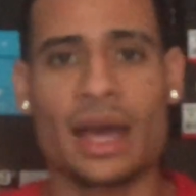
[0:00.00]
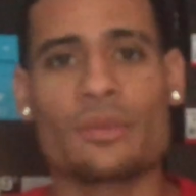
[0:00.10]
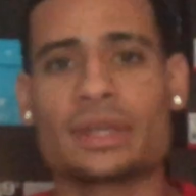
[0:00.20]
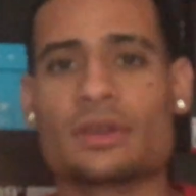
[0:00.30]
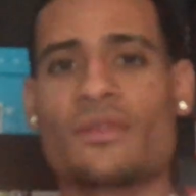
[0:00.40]

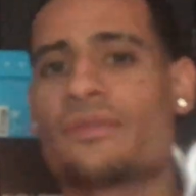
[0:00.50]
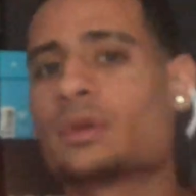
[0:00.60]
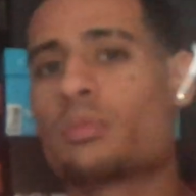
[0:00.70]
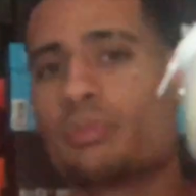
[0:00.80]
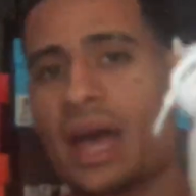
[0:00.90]
That way you don't
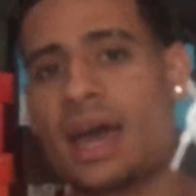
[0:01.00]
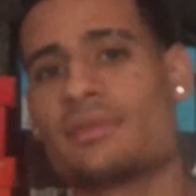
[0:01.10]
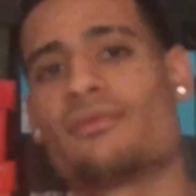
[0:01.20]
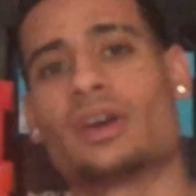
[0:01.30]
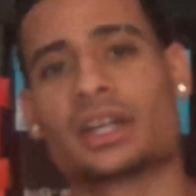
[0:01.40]
feel
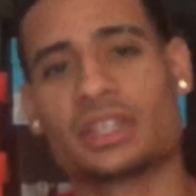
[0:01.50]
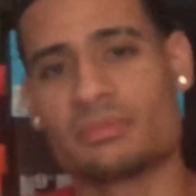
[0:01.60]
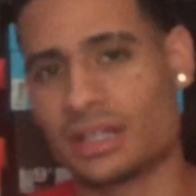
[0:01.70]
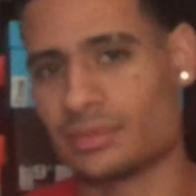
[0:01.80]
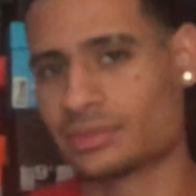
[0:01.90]
bad fucking
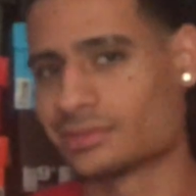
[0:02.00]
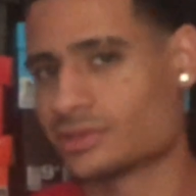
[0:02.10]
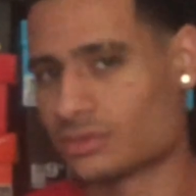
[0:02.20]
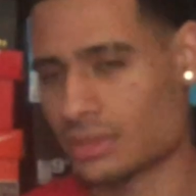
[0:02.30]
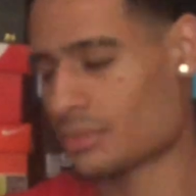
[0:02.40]
them up.
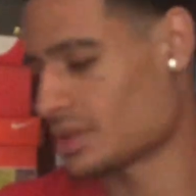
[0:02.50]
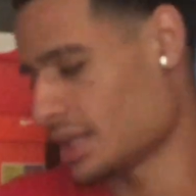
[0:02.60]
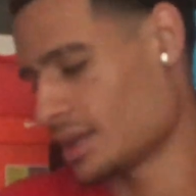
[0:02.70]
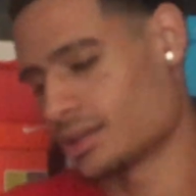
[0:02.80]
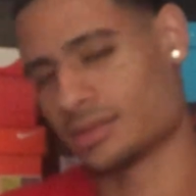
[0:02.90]
Remember
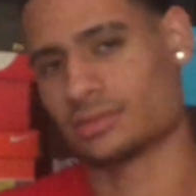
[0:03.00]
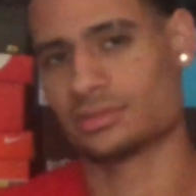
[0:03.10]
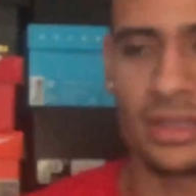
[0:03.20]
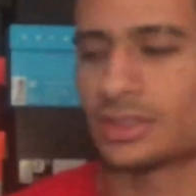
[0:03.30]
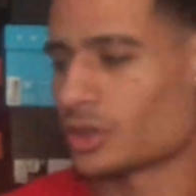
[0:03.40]
that.
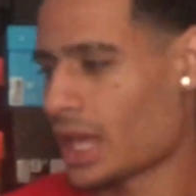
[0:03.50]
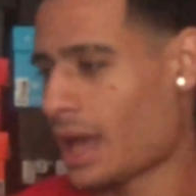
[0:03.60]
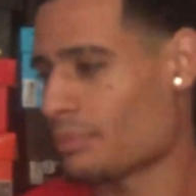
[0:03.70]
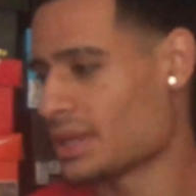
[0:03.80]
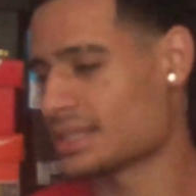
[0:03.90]
So
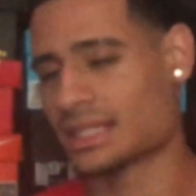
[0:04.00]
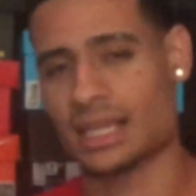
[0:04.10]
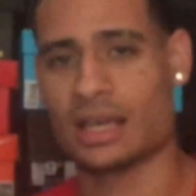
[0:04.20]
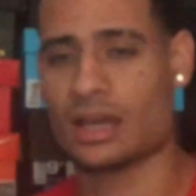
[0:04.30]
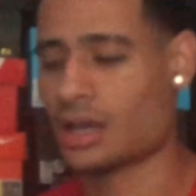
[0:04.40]
yeah, peace.
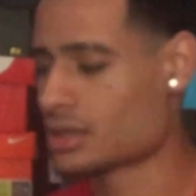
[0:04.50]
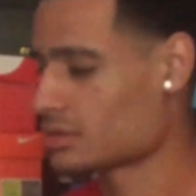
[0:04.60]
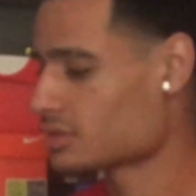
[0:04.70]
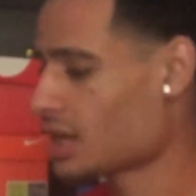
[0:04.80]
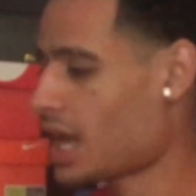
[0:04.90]

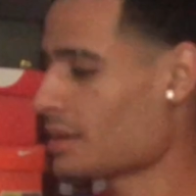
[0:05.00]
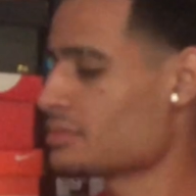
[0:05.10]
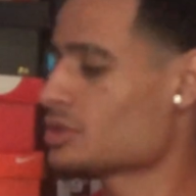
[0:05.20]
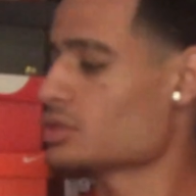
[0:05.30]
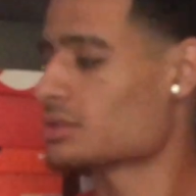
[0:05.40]

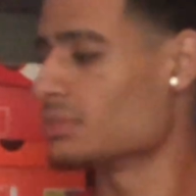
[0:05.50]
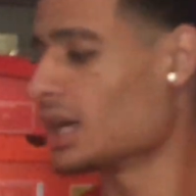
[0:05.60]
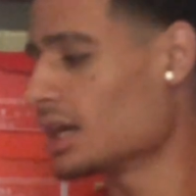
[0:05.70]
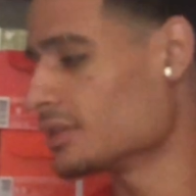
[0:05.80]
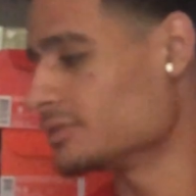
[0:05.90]
Subscribe, show some
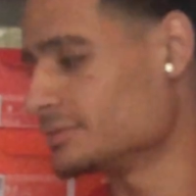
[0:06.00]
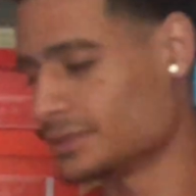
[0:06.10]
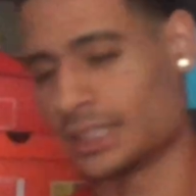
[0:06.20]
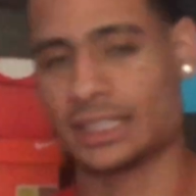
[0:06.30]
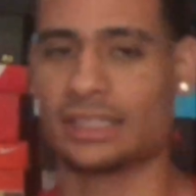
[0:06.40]
love,
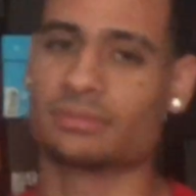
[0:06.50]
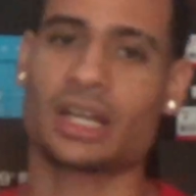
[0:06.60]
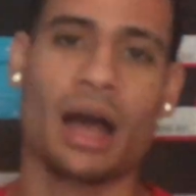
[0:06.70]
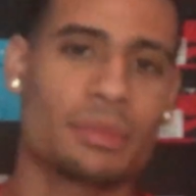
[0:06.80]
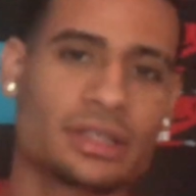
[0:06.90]
um,
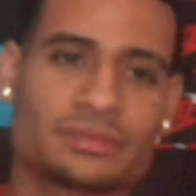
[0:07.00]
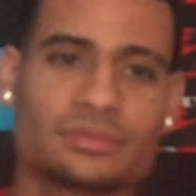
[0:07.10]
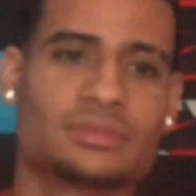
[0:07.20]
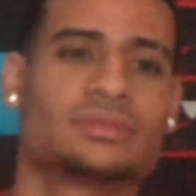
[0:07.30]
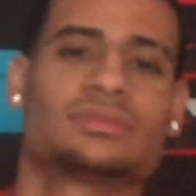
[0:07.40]
comment,
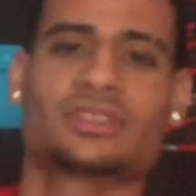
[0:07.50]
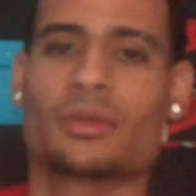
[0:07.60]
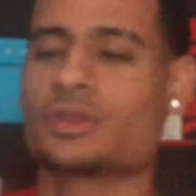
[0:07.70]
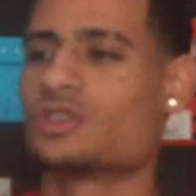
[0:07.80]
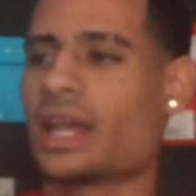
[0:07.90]

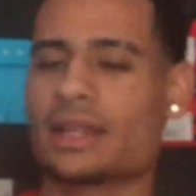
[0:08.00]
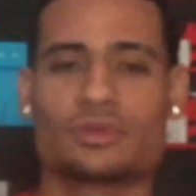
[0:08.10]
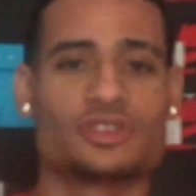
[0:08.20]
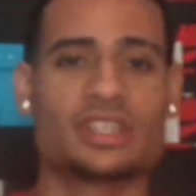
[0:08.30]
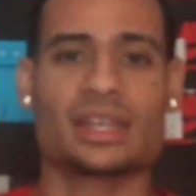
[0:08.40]
tell me what you like,
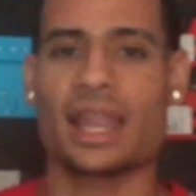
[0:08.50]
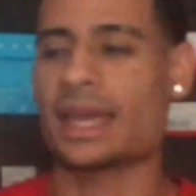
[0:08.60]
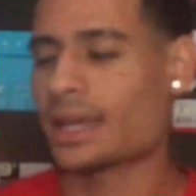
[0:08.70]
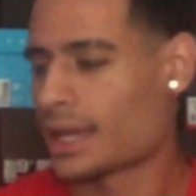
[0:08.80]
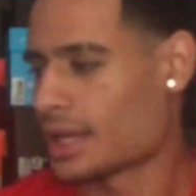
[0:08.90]
what you didn't
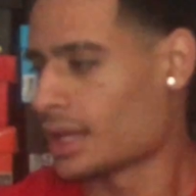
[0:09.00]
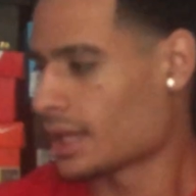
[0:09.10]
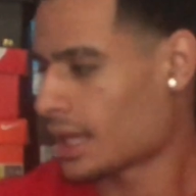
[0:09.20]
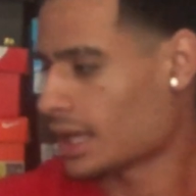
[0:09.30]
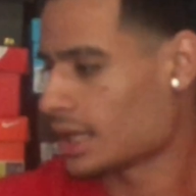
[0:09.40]
like
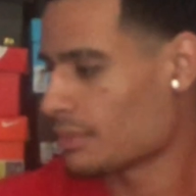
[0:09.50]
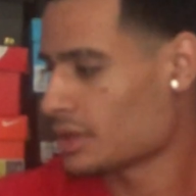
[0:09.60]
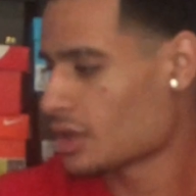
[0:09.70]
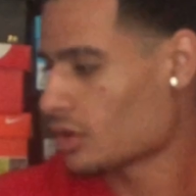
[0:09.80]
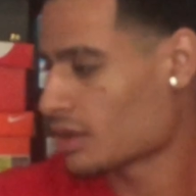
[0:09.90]
and let
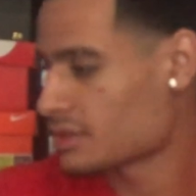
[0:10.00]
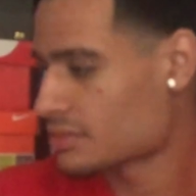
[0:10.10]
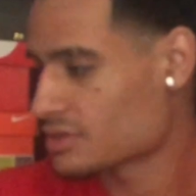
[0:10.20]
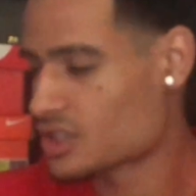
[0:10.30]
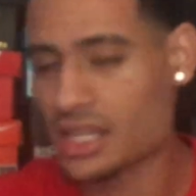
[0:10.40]
me know. Give me
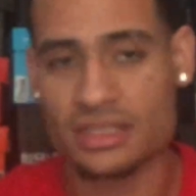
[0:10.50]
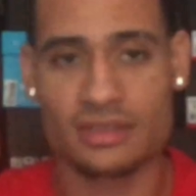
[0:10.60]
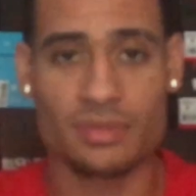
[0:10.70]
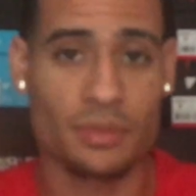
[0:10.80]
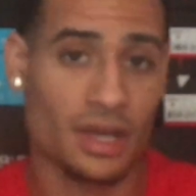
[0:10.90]
some
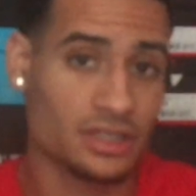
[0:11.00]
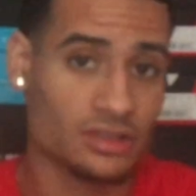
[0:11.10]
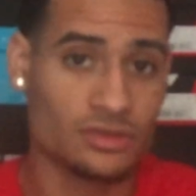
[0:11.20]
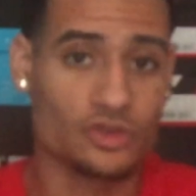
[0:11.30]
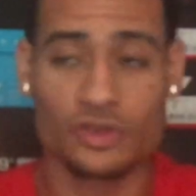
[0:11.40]
suggestions. Maybe I
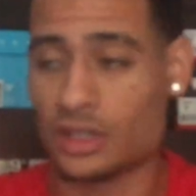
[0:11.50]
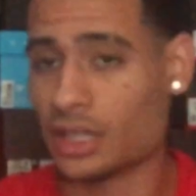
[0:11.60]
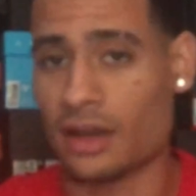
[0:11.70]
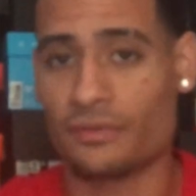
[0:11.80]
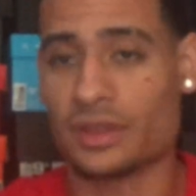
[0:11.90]
should do
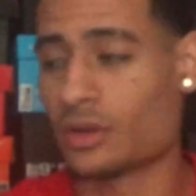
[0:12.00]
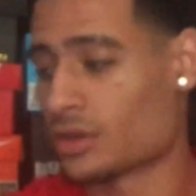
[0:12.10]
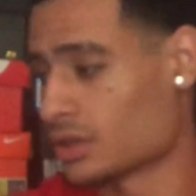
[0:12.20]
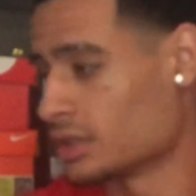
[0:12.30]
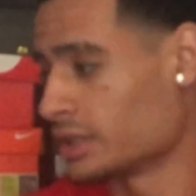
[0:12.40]
an Amphi
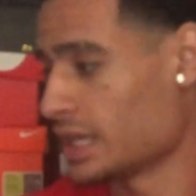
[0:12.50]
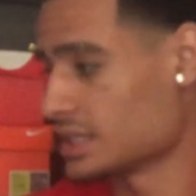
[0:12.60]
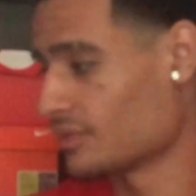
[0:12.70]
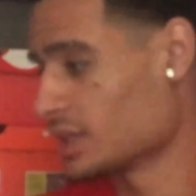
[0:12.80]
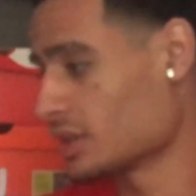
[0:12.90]
or
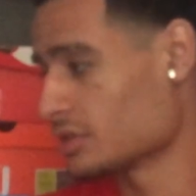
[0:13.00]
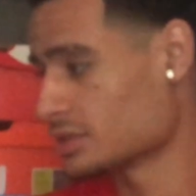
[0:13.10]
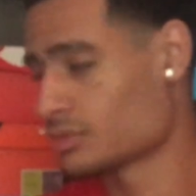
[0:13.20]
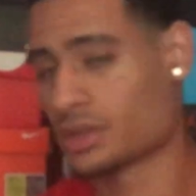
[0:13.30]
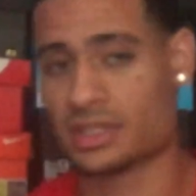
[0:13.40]
lacing
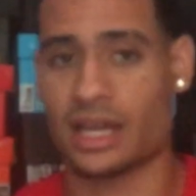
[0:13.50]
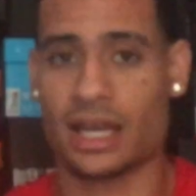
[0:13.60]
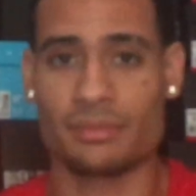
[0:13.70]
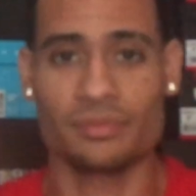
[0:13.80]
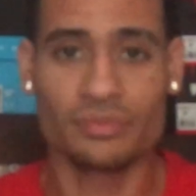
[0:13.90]
videos with time.